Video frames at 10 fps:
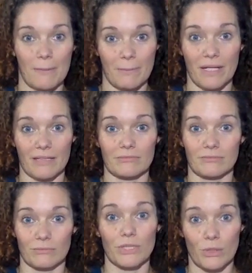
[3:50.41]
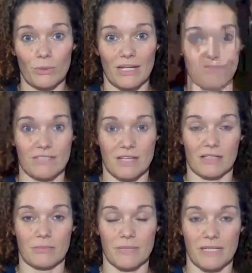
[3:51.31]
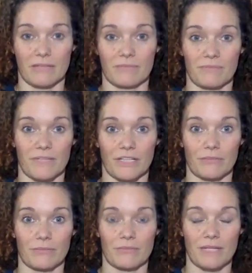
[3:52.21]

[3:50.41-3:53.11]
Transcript: But we know we have a solid pin there.